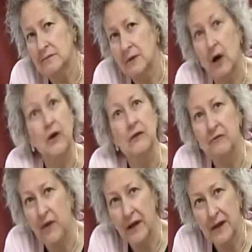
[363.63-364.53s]
our
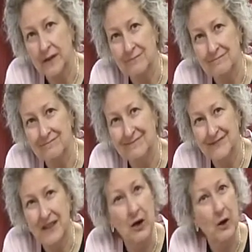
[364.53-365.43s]
infighting
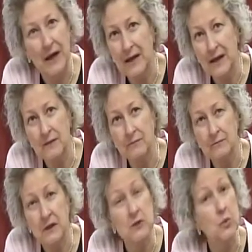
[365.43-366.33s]
and our hating,
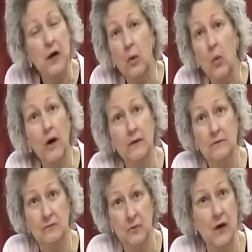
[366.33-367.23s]
because we are one.
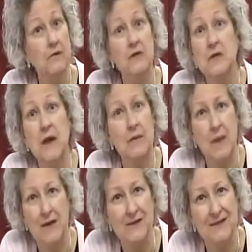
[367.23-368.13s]
We are of the same
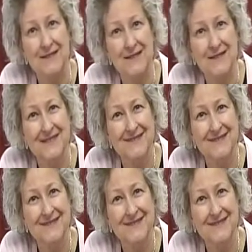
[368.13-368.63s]
essence.